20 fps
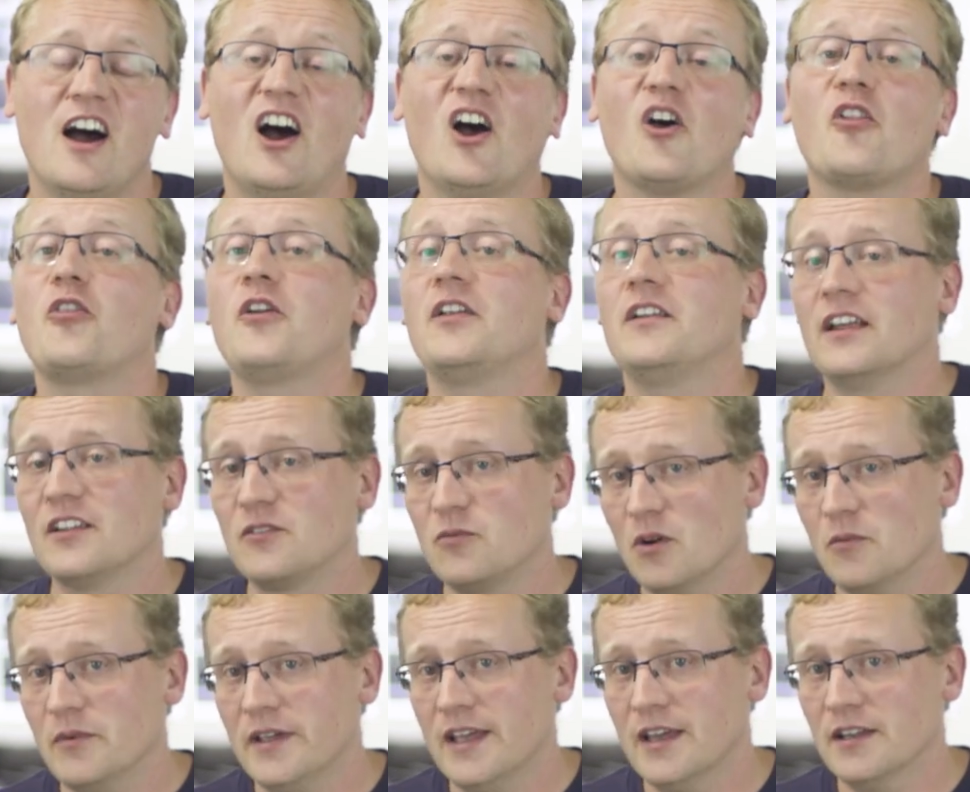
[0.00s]
I think that's
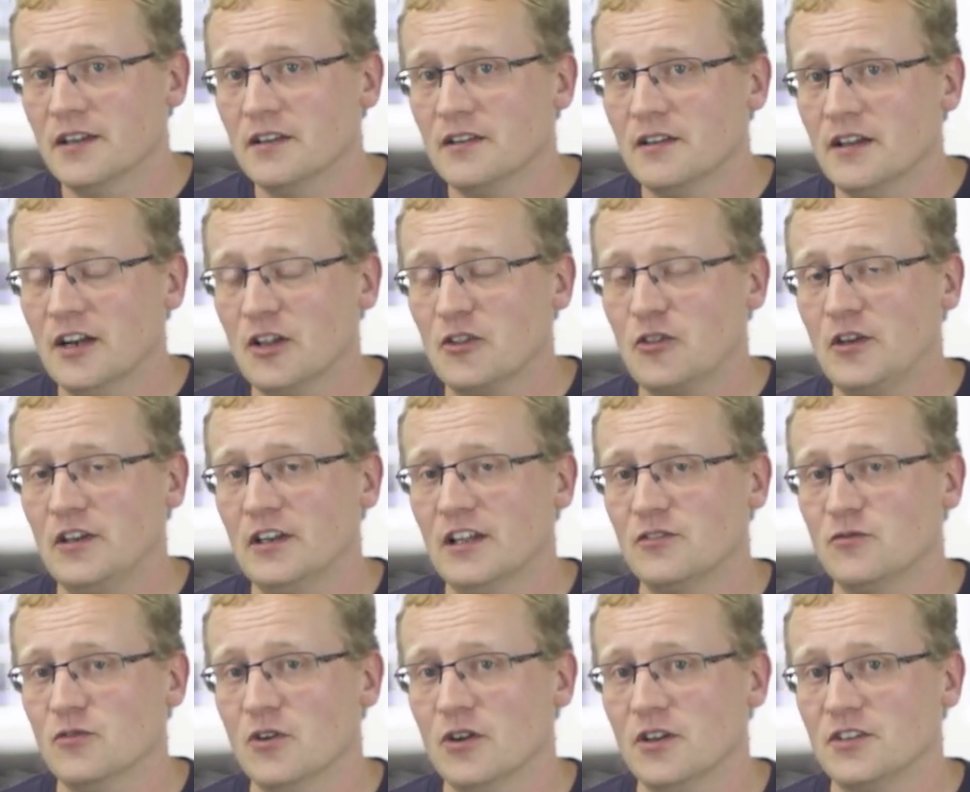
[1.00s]
where we're headed, and I think
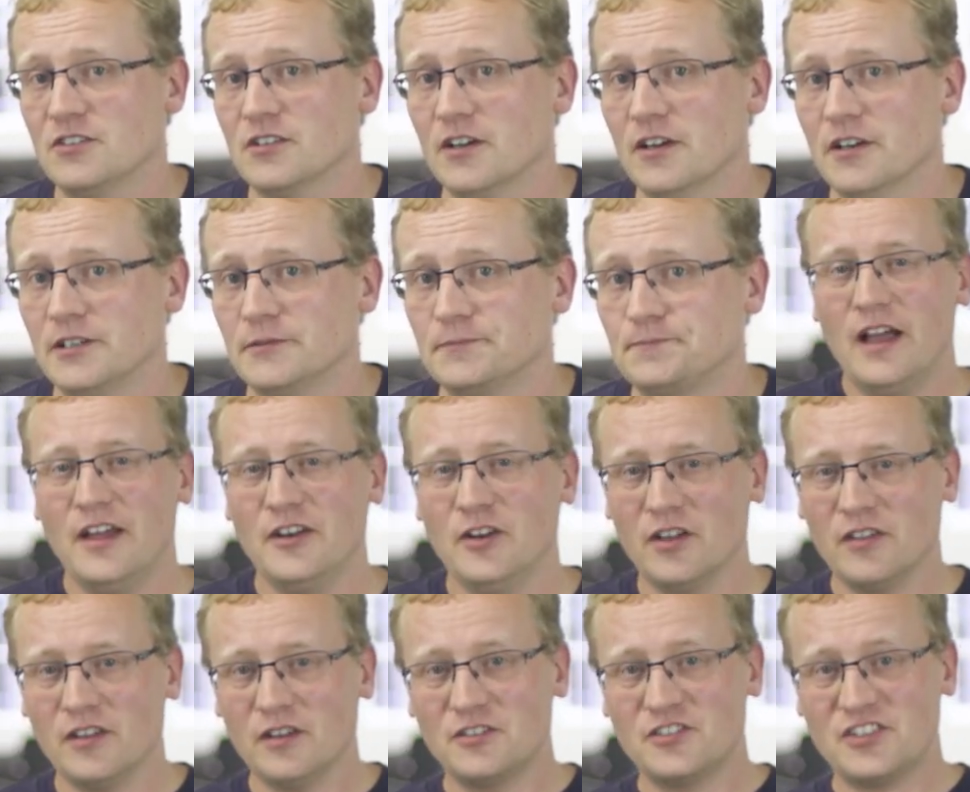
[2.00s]
that's very exciting.
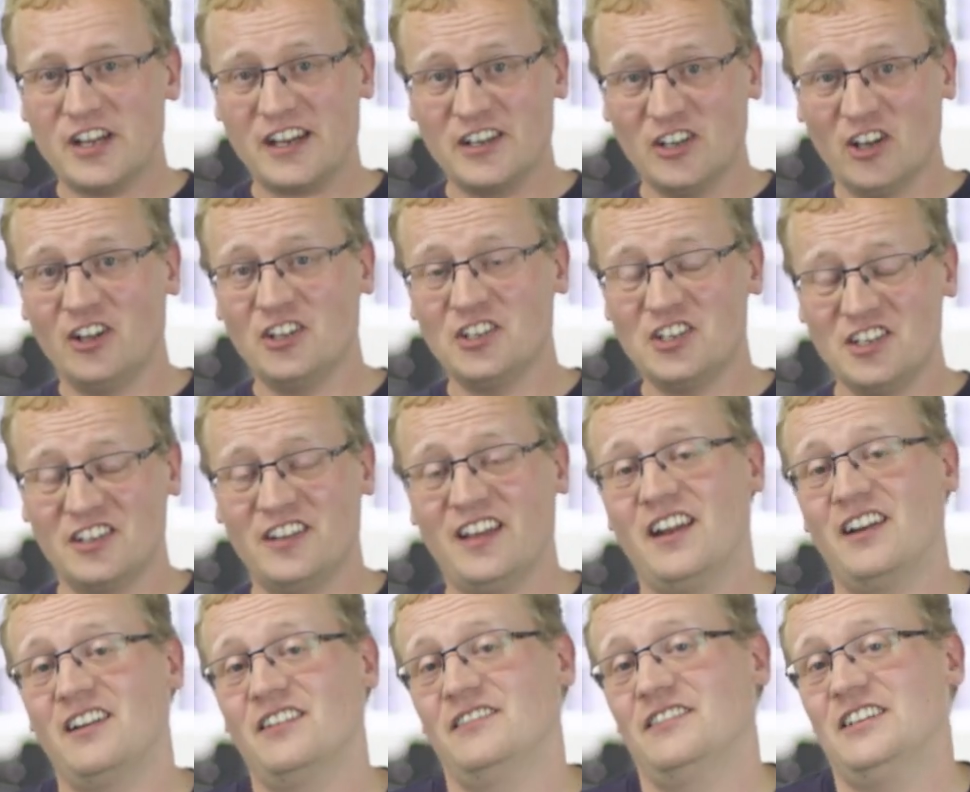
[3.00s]
Another technology
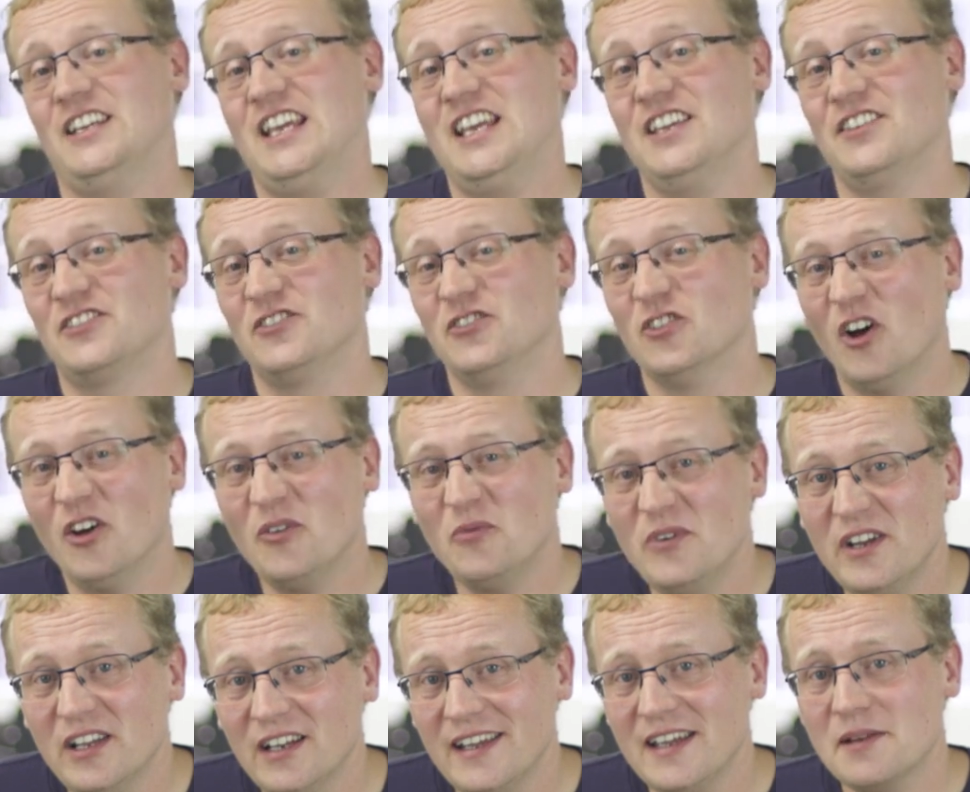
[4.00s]
that is not
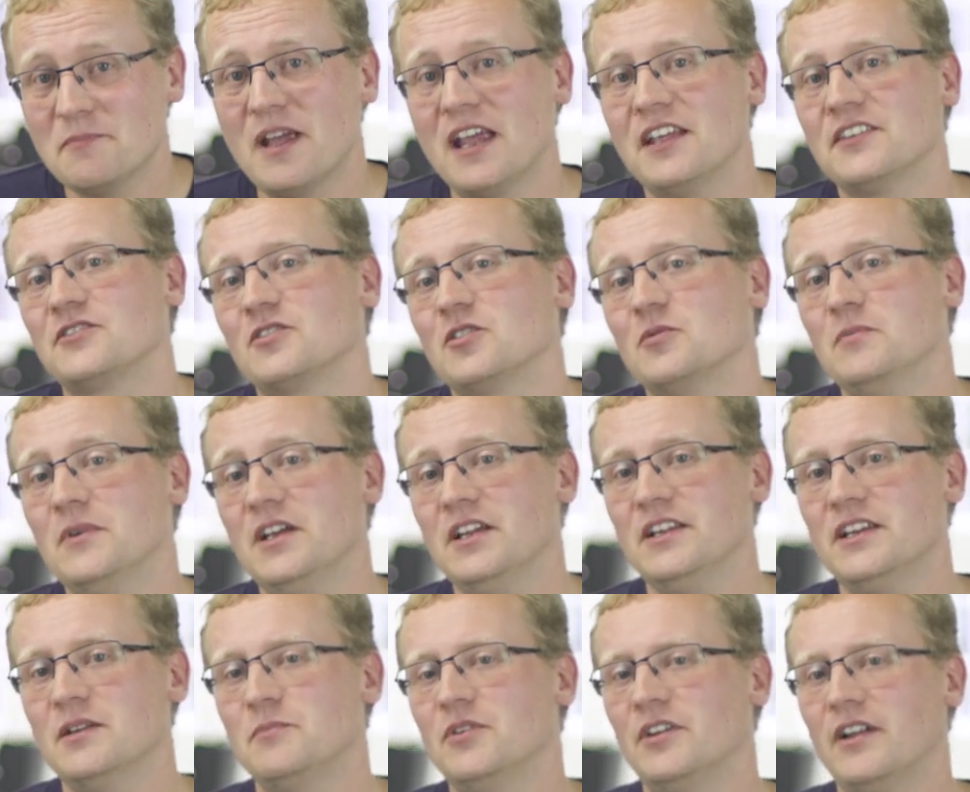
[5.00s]
really in mainstream
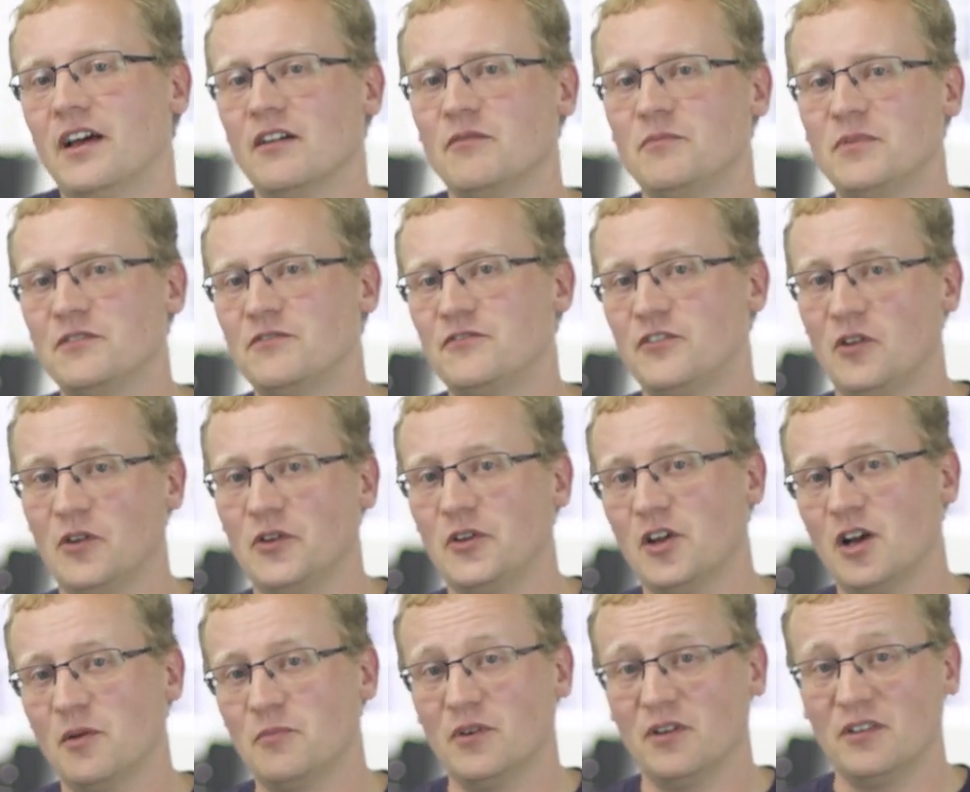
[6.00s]
media, but I've been
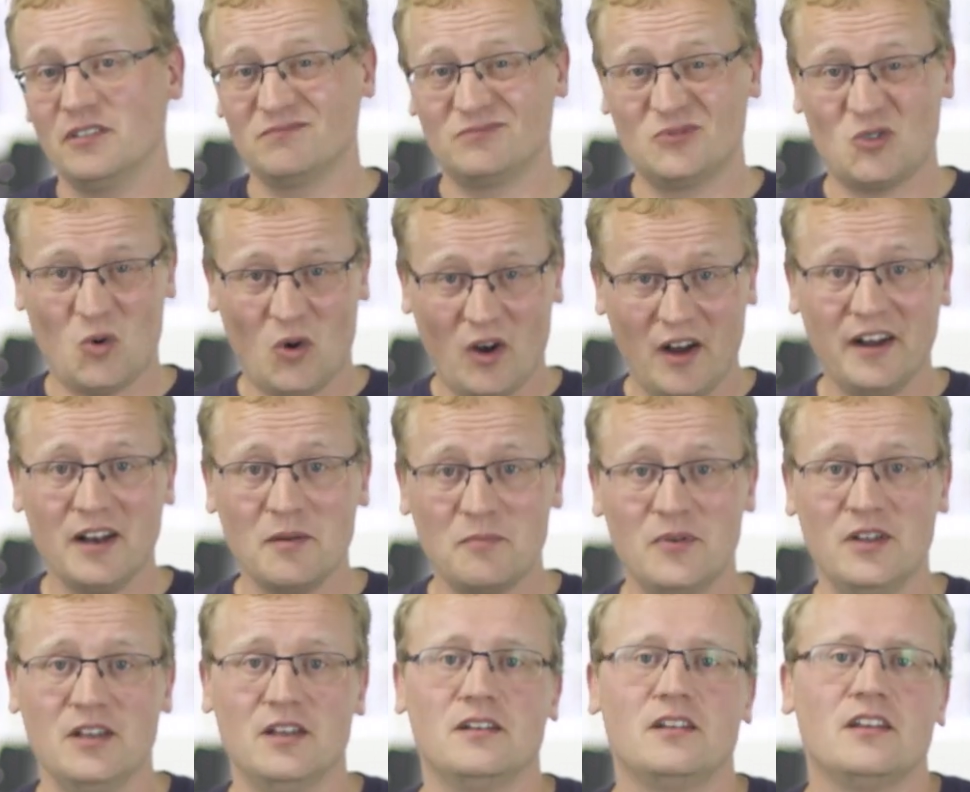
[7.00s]
following up on quite a
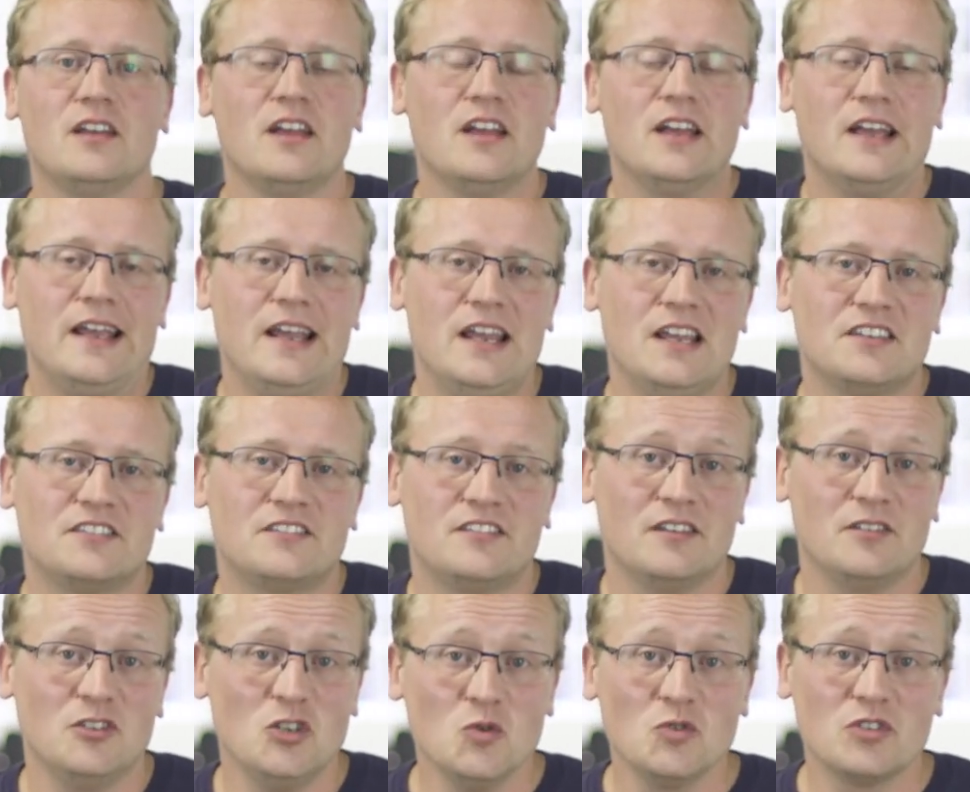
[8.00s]
bit, is
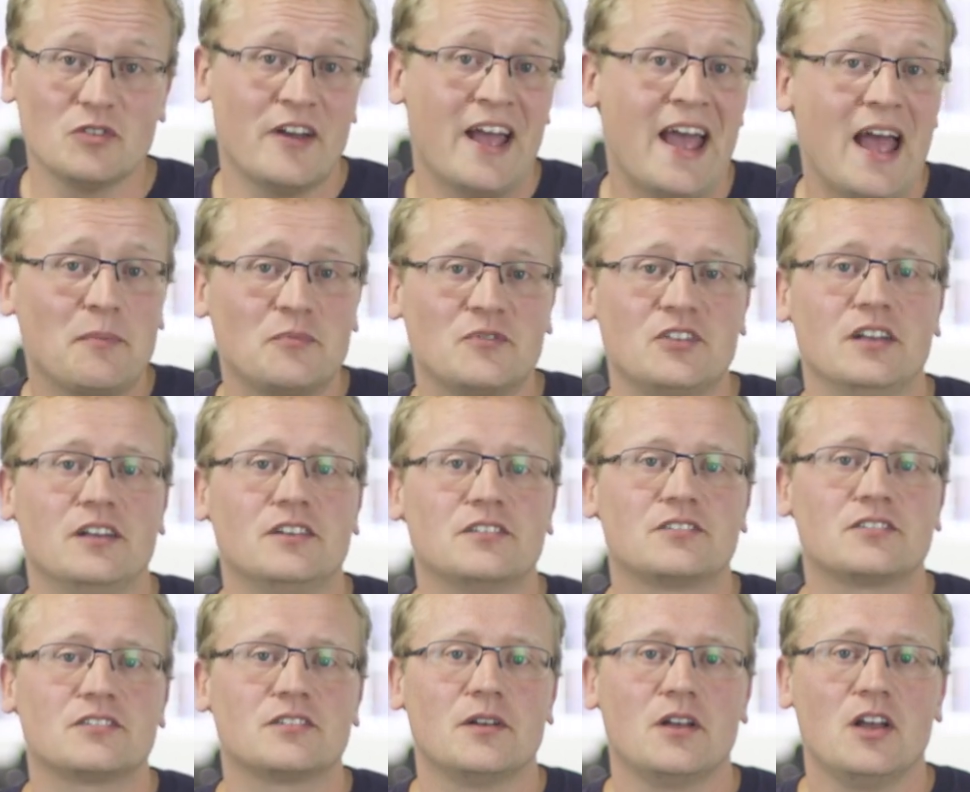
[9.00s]
the use of
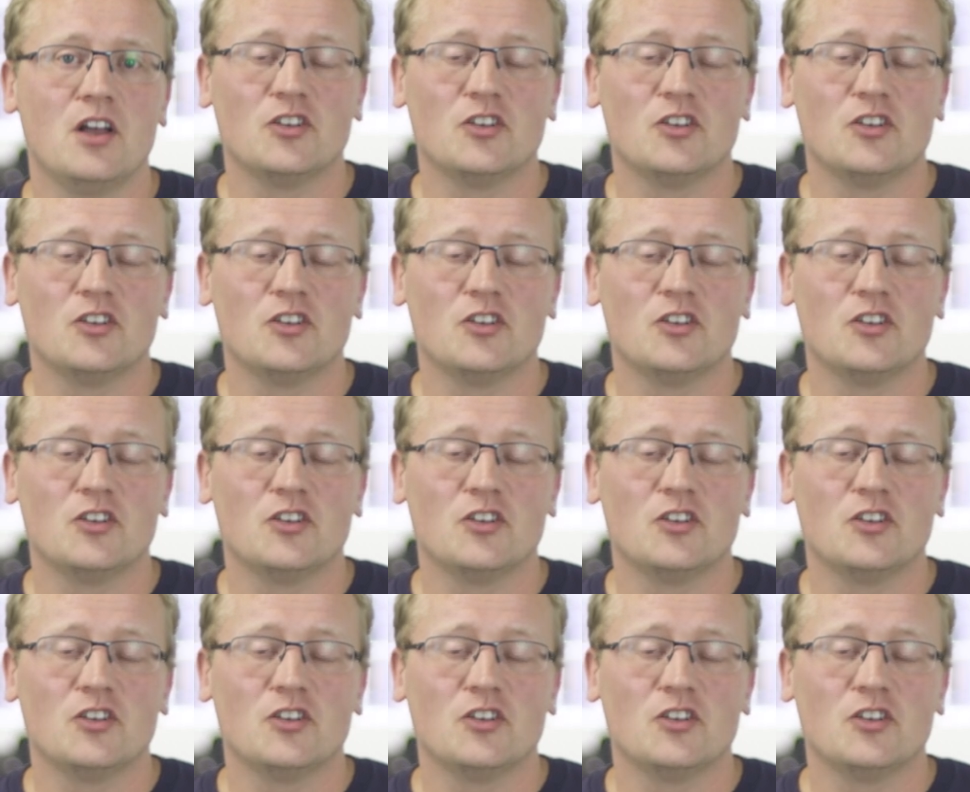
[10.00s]
haptics.